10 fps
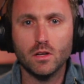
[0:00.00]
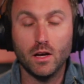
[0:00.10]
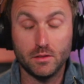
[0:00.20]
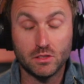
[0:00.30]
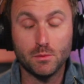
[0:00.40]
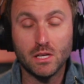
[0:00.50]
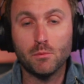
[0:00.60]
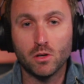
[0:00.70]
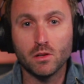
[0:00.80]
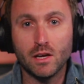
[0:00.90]

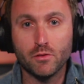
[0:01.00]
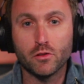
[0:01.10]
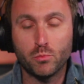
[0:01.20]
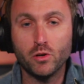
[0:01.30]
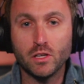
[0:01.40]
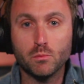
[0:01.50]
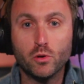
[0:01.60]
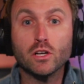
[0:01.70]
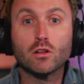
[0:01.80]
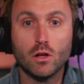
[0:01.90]
September 11th
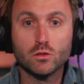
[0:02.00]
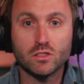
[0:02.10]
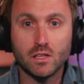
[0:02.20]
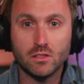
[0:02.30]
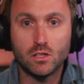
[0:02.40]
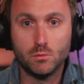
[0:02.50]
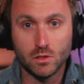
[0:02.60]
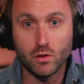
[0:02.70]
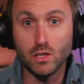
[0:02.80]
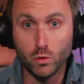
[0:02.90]
pretty closely in
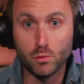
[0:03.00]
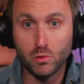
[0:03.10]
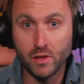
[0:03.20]
terms of, right, you were